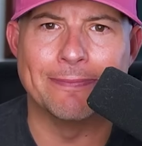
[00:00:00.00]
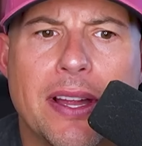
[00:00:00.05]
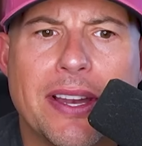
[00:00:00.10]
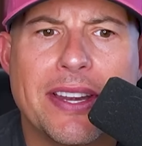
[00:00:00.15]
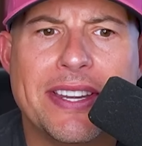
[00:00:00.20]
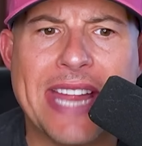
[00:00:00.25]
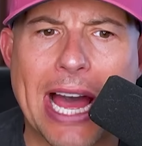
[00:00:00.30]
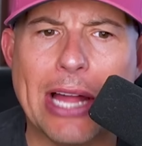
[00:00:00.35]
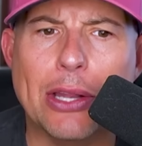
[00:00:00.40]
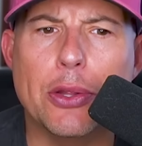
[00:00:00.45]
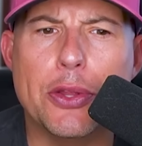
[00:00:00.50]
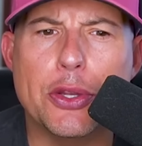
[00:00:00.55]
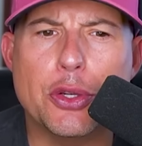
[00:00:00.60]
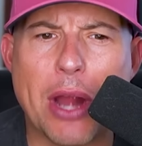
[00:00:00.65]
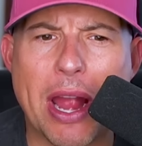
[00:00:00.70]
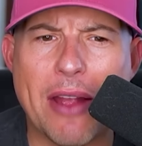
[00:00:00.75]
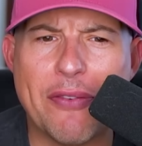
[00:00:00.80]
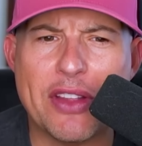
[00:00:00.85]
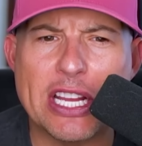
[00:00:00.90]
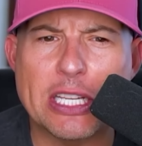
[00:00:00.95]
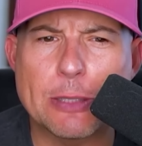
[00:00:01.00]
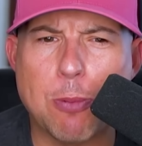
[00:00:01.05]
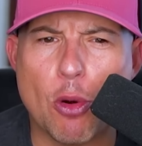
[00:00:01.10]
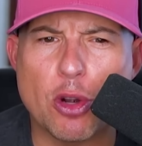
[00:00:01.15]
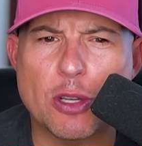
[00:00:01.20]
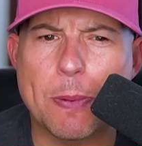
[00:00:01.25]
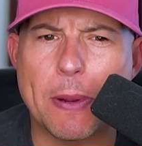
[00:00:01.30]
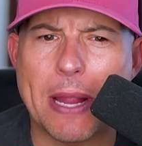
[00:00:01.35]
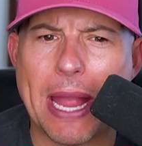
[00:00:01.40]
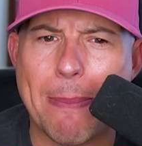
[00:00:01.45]
Download the DraftKings
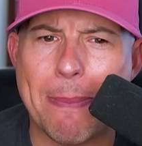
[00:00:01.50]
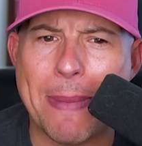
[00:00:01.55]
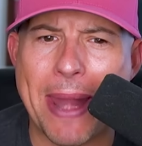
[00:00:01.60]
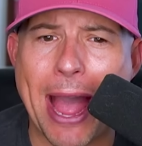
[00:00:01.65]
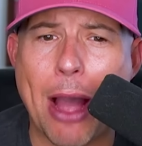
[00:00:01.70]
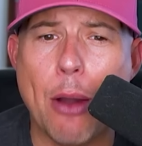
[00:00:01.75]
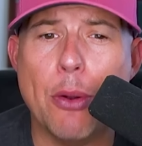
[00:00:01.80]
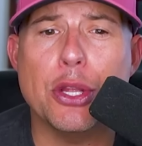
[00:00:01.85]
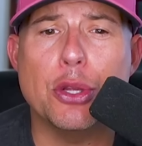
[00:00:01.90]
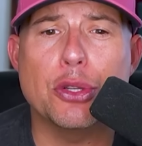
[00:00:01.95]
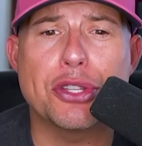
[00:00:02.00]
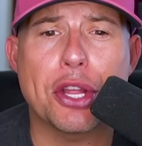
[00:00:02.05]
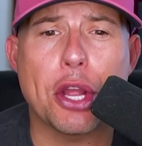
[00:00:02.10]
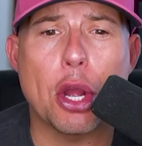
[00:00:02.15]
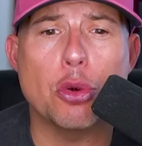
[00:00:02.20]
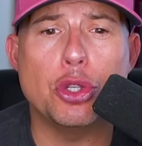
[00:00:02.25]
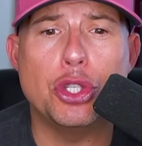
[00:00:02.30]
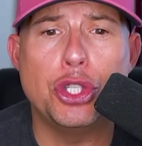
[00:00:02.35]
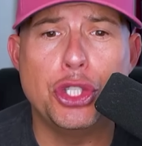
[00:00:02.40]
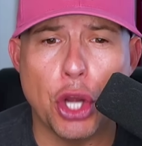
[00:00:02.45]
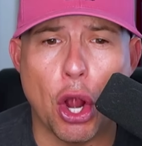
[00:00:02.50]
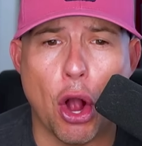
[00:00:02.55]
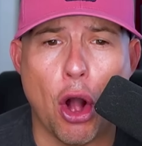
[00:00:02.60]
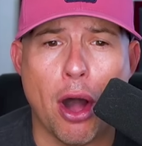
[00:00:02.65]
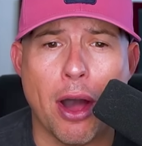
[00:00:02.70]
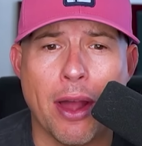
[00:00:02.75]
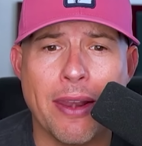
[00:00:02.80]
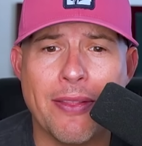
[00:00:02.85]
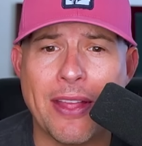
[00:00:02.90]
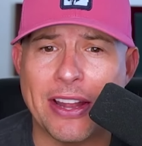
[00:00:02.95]
Sportsbook app now and use the code
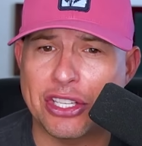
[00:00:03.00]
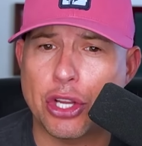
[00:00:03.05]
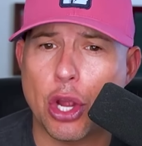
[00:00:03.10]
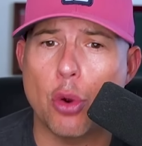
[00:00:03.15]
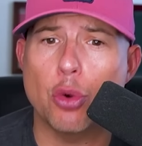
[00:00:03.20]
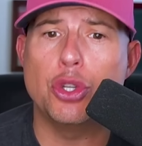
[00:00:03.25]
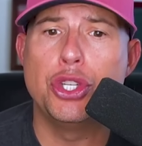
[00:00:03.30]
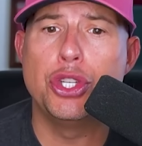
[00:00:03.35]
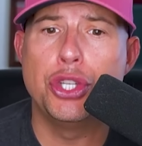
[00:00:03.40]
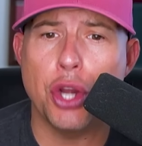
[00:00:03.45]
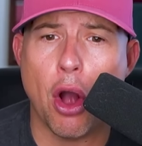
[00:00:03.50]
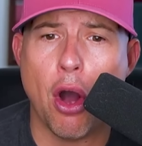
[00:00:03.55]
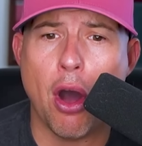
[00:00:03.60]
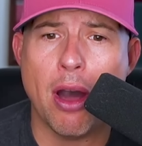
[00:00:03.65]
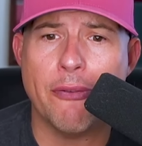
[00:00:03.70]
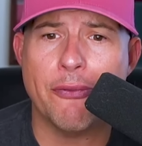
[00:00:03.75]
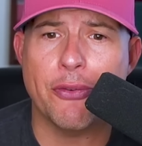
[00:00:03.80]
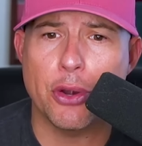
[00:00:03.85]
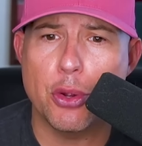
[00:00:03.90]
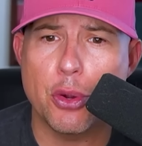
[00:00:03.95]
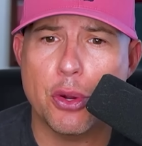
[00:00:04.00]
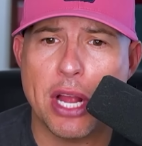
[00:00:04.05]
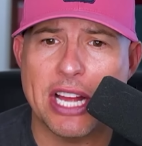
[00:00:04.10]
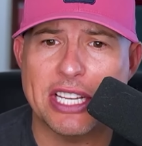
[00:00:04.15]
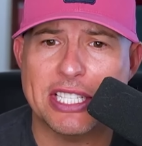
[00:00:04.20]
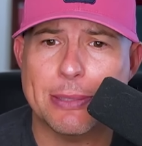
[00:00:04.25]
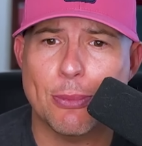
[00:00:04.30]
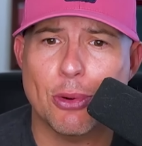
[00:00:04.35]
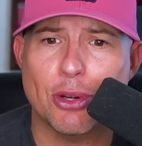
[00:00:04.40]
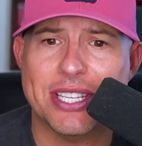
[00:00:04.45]
JOHN. That's code JOHN for new
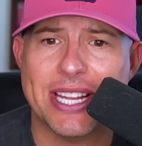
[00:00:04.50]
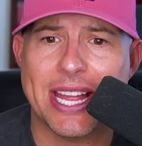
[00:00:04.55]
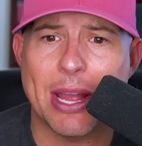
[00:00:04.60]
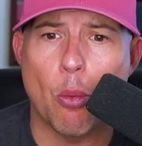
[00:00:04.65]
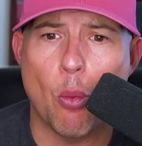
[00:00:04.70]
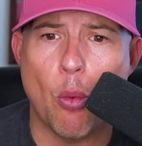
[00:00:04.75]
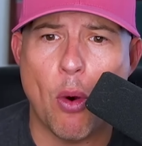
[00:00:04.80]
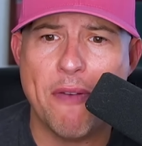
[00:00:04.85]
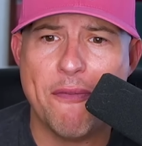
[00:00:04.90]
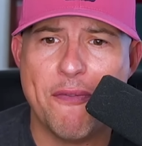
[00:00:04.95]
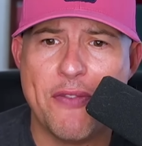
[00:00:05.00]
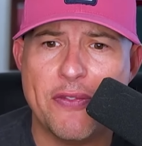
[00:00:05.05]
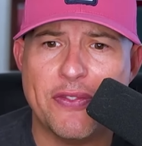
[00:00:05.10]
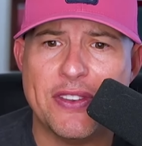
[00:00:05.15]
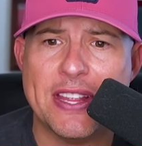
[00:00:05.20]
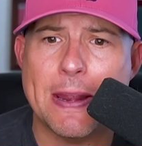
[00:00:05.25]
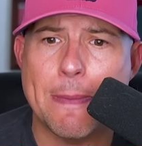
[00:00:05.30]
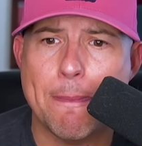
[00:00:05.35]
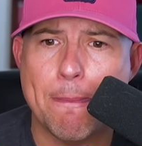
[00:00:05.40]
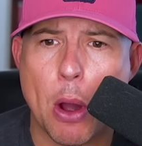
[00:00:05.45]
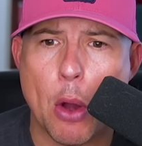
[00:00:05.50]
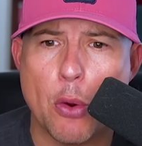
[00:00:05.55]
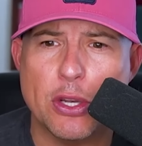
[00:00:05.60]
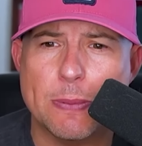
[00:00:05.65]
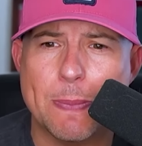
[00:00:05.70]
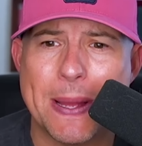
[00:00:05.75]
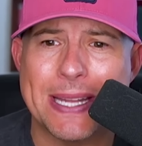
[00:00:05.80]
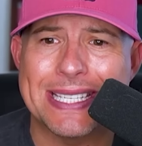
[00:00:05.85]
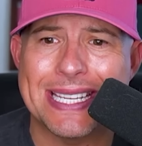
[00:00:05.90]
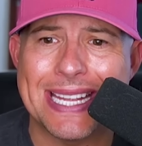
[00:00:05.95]
customers to get $150 in bonus
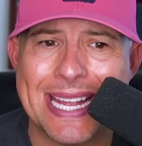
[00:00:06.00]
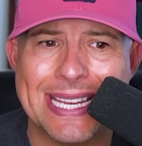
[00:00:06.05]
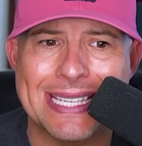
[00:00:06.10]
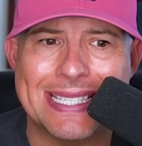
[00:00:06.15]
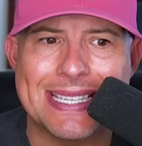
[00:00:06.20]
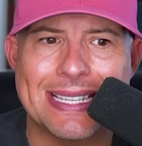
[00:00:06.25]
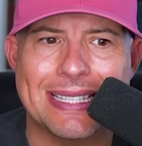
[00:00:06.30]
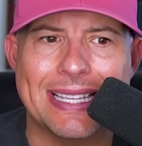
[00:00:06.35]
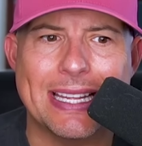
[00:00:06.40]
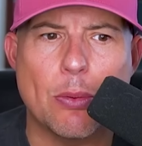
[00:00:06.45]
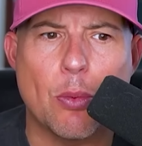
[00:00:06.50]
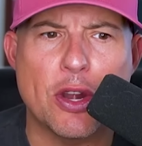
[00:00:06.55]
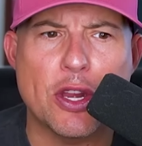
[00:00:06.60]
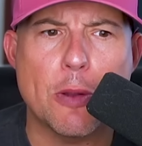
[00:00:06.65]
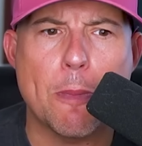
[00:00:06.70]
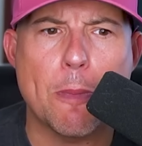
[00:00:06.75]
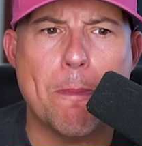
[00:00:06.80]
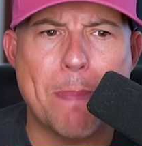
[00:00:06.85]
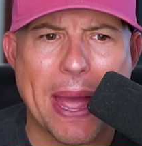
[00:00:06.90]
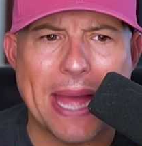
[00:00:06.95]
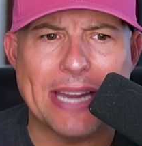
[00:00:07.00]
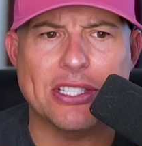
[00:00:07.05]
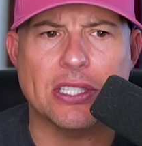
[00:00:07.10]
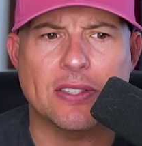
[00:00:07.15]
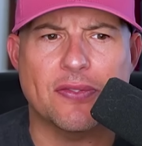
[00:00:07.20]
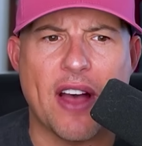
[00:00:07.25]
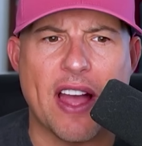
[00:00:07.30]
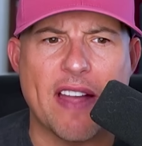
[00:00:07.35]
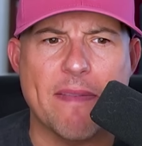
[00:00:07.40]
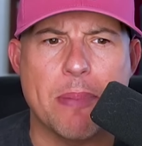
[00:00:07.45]
bets instantly when you bet just
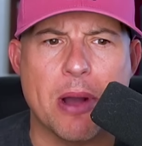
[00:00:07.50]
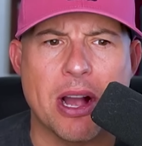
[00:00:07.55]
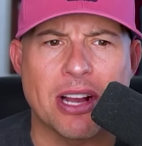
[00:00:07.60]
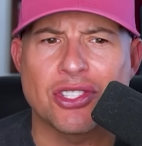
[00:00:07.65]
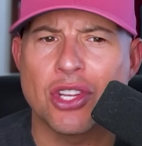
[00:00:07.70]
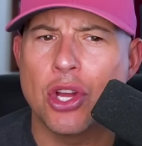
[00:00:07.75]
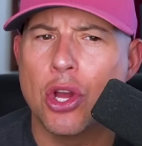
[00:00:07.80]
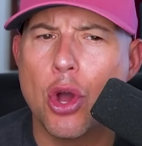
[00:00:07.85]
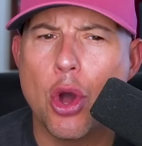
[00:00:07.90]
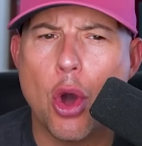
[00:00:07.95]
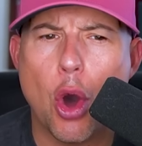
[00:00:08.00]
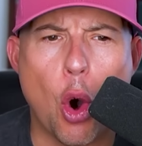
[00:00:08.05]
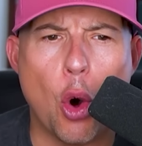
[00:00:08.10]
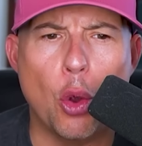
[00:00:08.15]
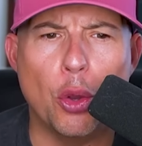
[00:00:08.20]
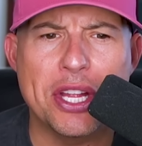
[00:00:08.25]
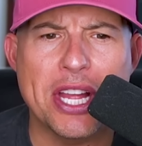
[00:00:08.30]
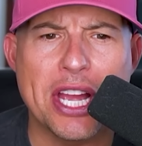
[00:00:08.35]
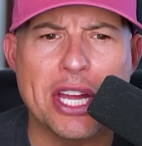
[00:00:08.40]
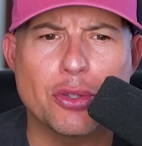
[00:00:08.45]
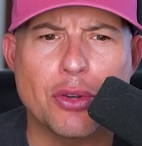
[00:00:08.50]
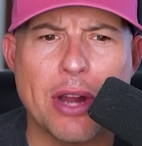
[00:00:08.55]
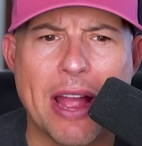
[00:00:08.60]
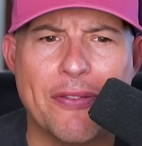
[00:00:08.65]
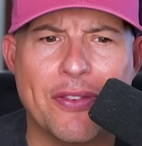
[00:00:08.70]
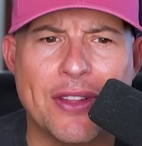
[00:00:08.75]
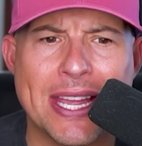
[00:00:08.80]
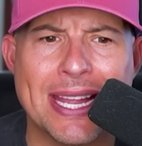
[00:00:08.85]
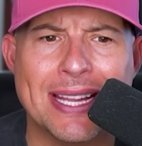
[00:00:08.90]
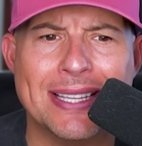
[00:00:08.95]
$5. Only on
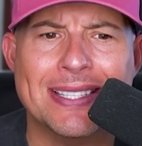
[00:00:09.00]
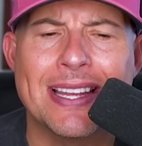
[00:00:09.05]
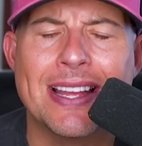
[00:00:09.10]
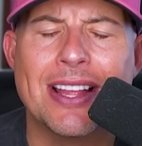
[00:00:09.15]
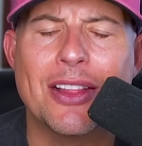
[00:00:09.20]
DraftKings.